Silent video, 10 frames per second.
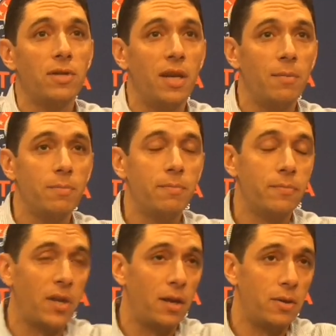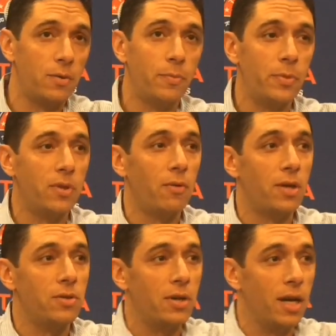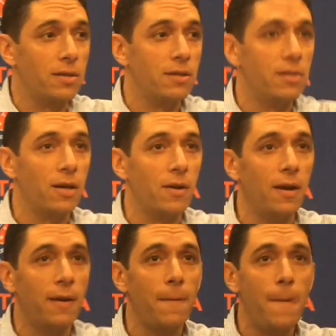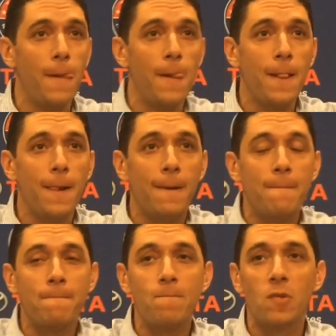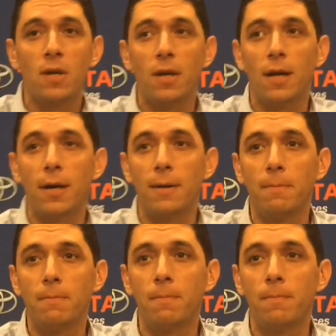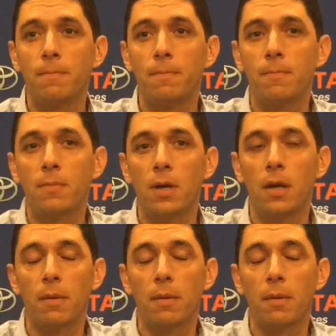Sam, not you, but the rest of you guys can stick around.